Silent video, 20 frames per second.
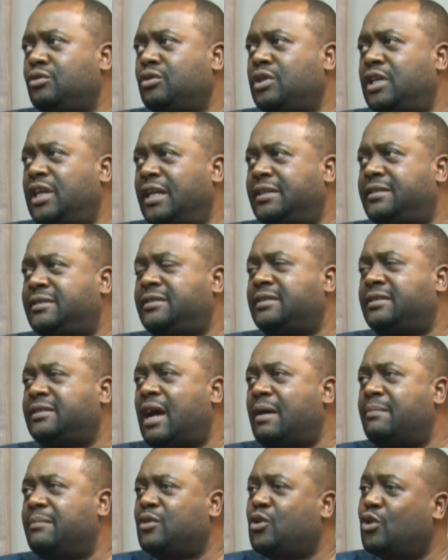get
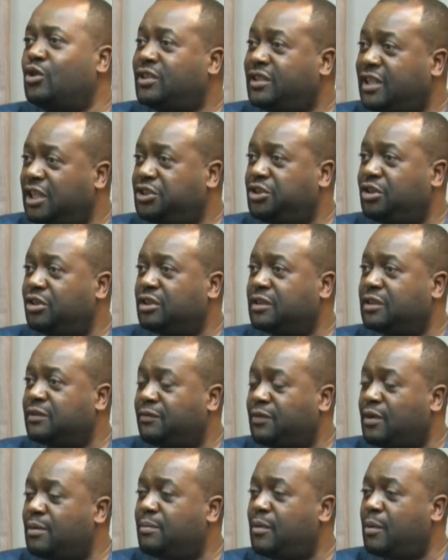some concessions
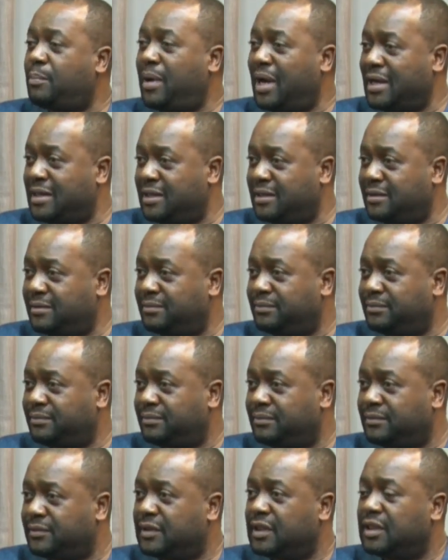from Mopani
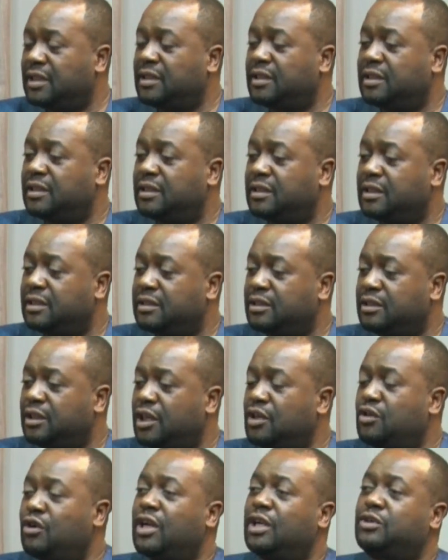
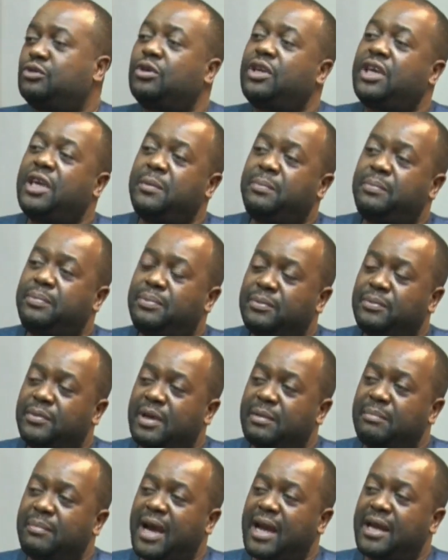in order to keep
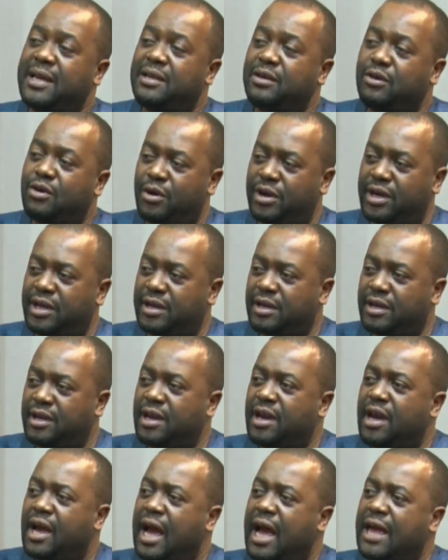the mine going.
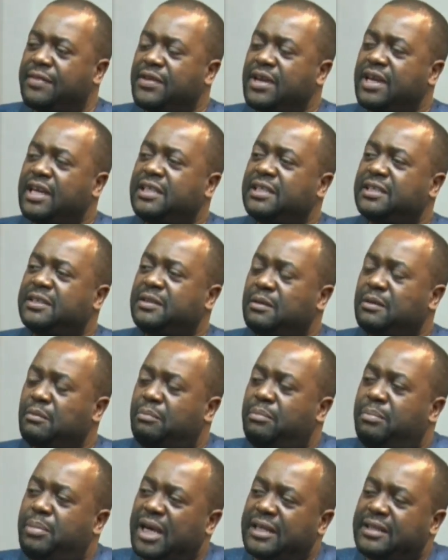I think it is
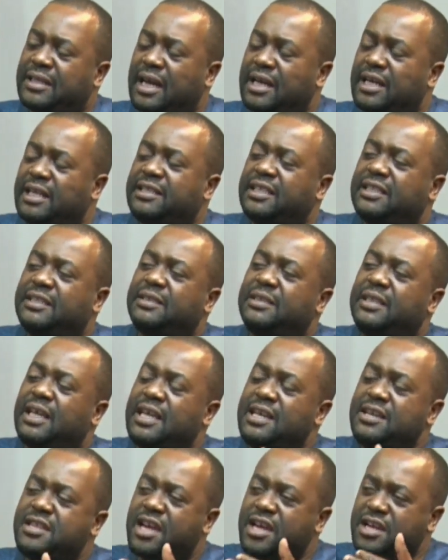better. It is
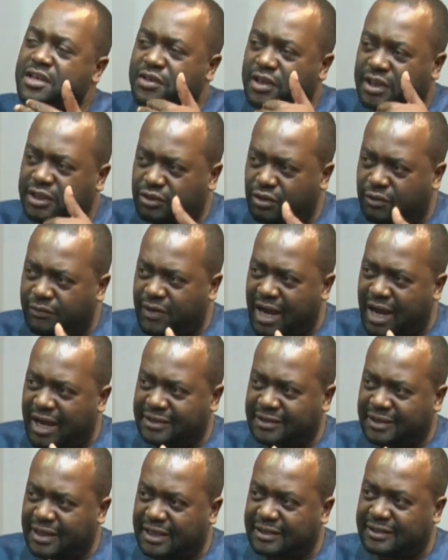in the interest of
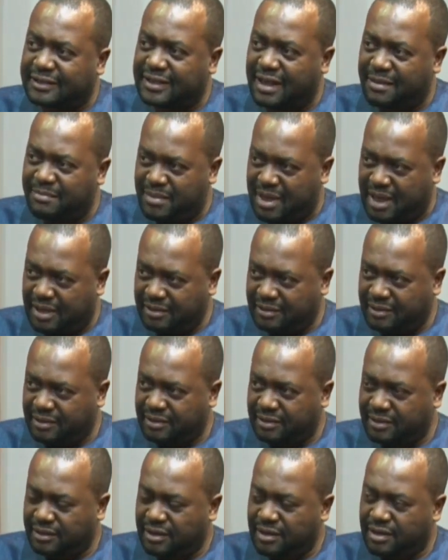us as Zambians